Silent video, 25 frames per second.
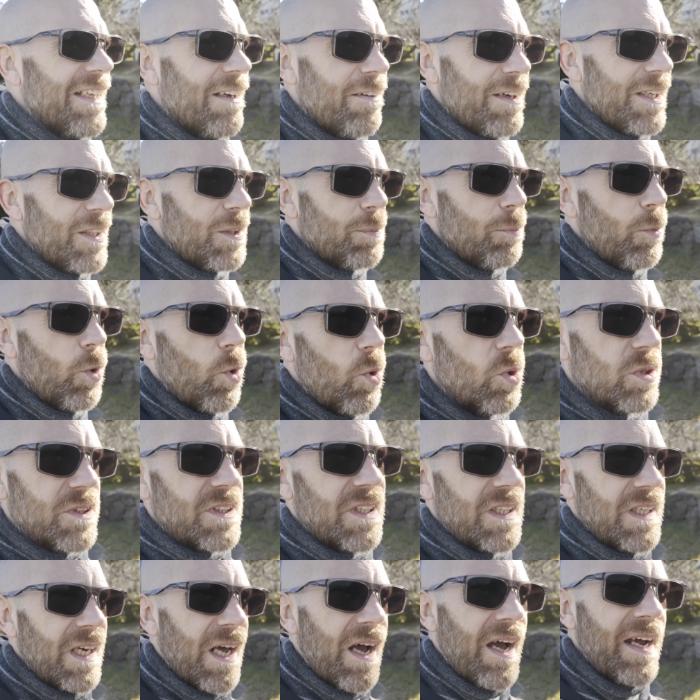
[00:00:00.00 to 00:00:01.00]
There is more
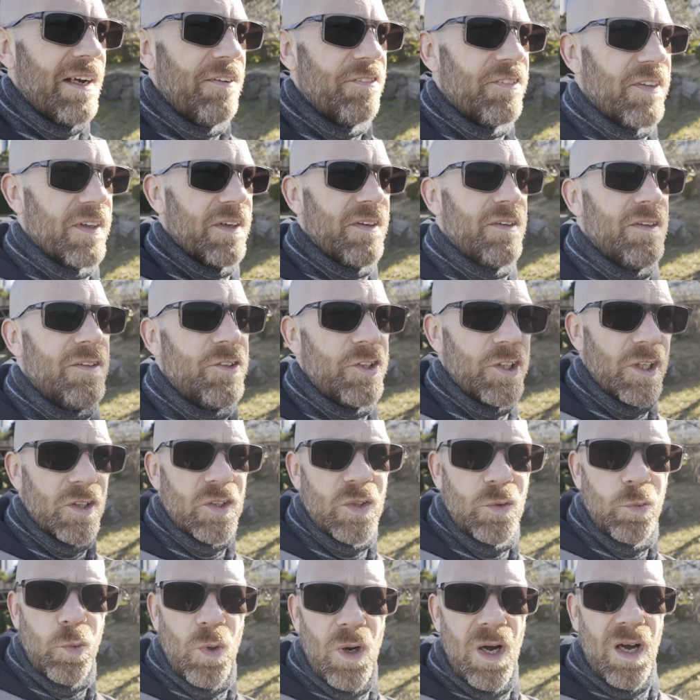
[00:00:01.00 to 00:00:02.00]
to life than
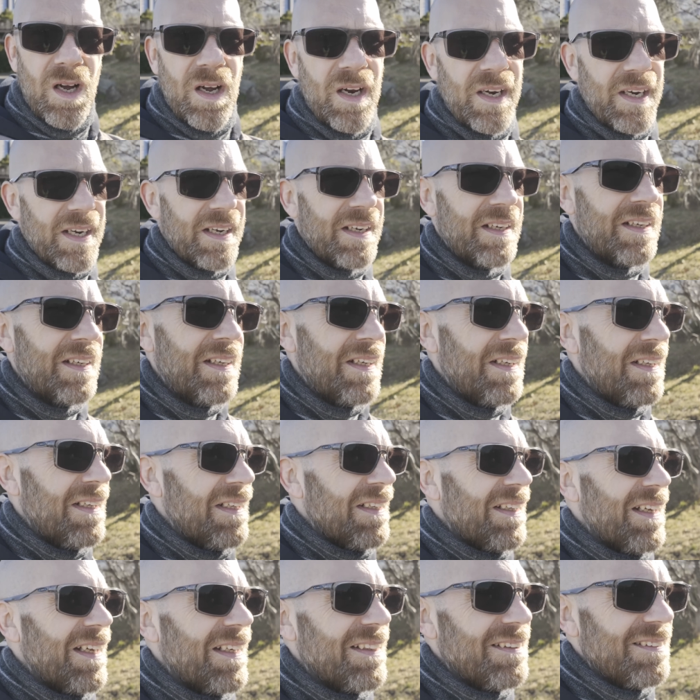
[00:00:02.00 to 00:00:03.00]
just work
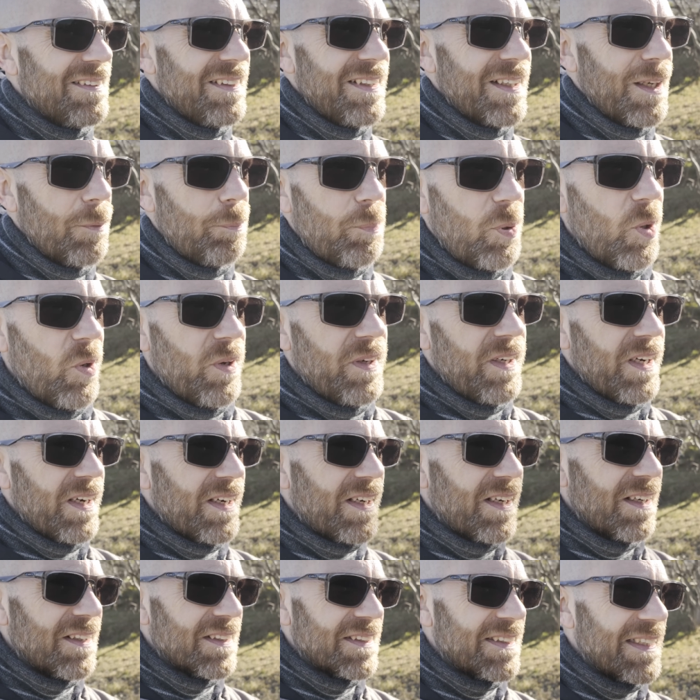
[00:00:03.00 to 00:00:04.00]
and, you know, putting your
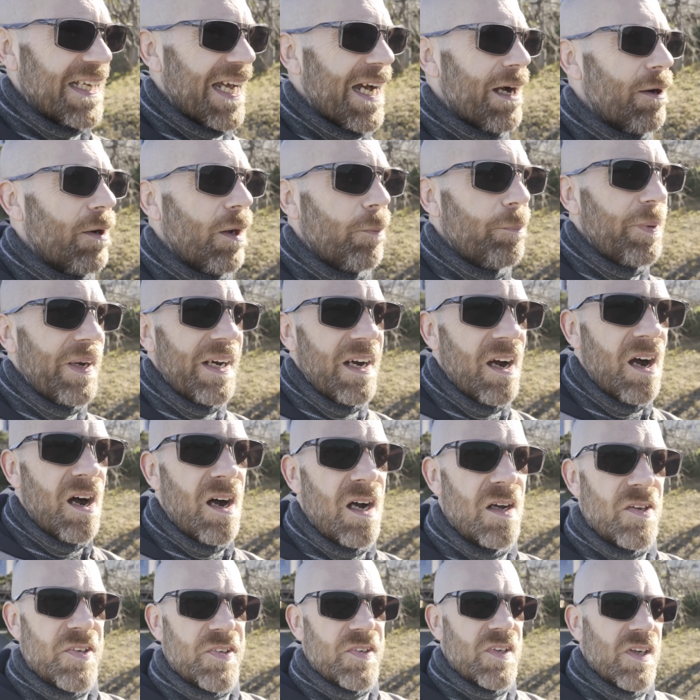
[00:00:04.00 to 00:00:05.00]
guts out and being
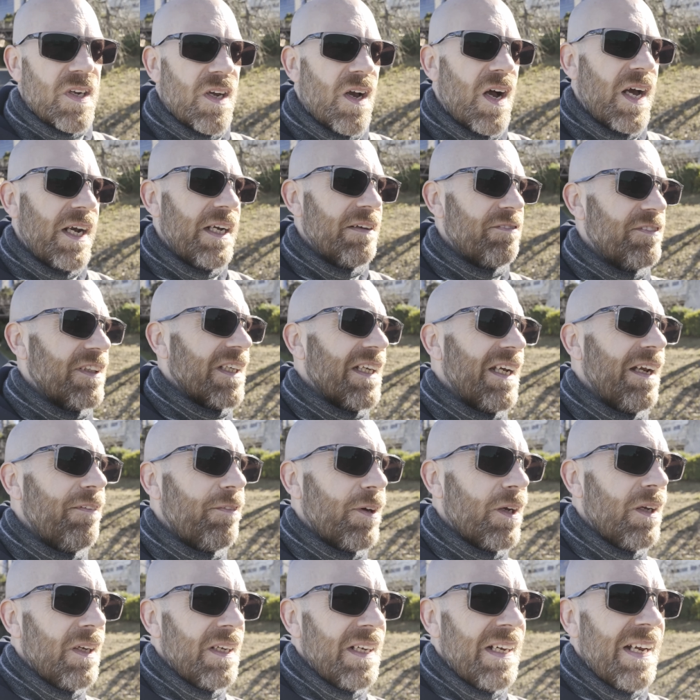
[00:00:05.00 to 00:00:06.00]
asked to kind of
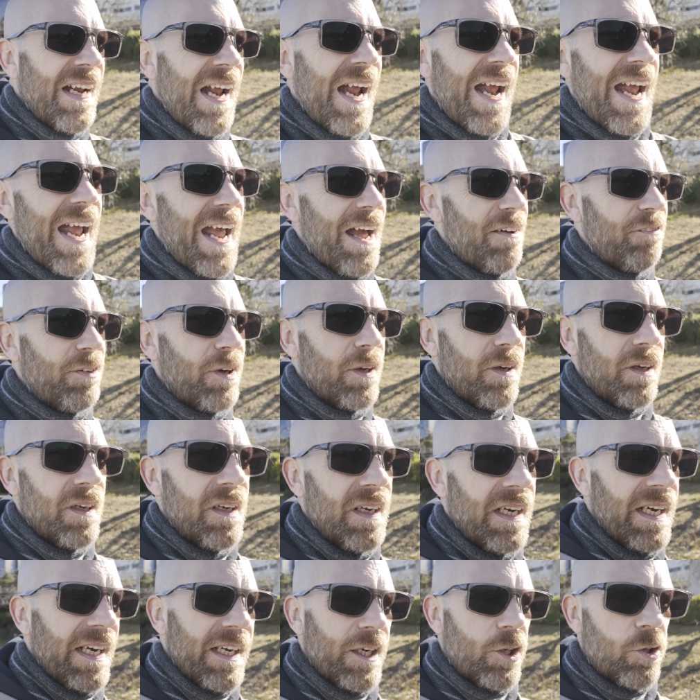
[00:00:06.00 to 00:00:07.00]
deliver ever
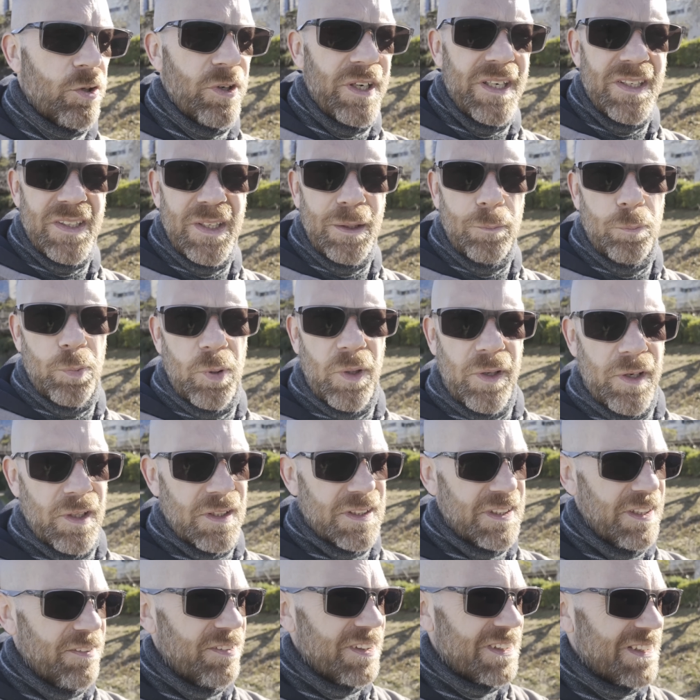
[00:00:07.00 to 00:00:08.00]
increasing
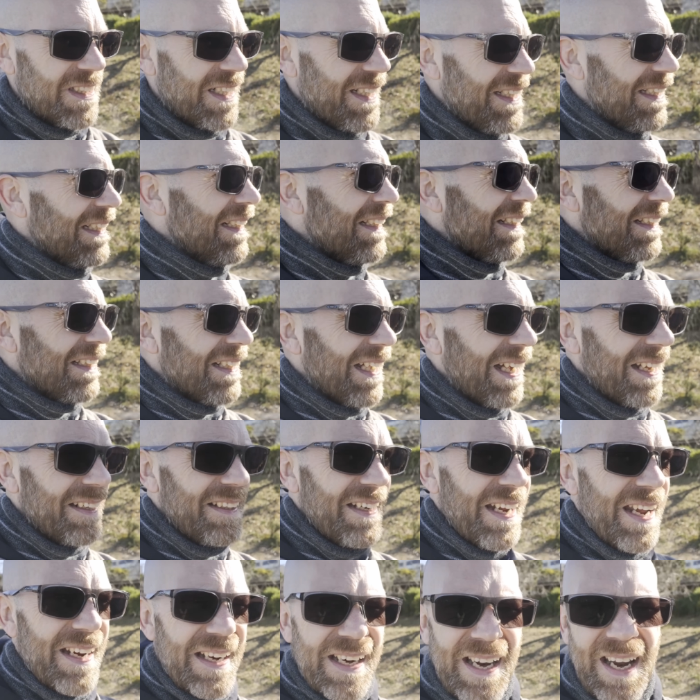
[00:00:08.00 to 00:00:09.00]
productivity
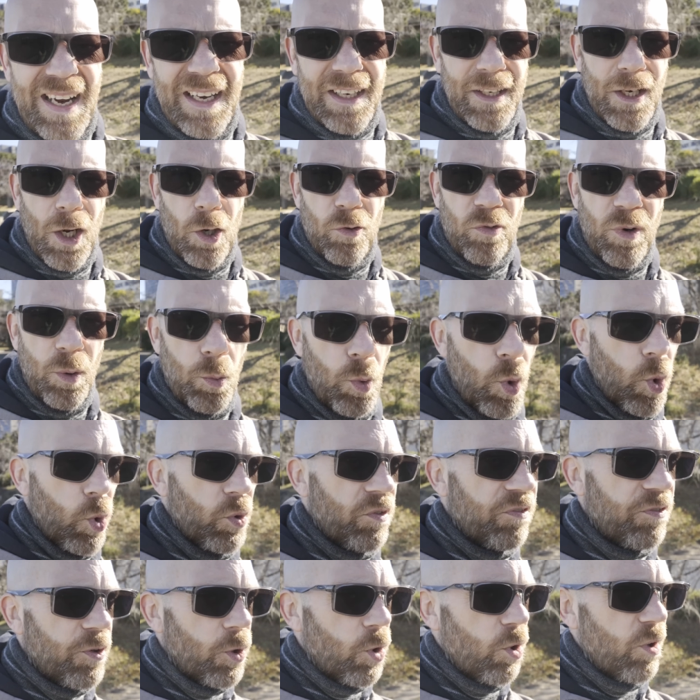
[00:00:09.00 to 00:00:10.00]
and yet getting no
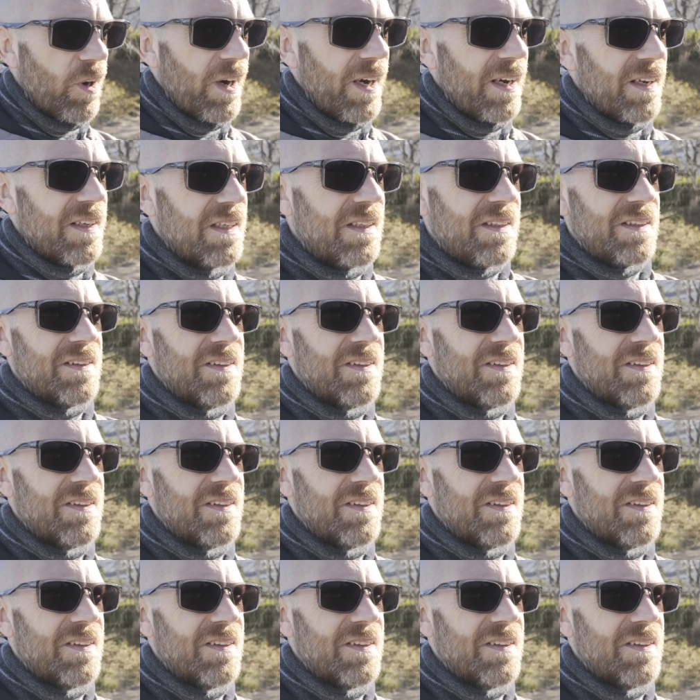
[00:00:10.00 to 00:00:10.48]
reward for it.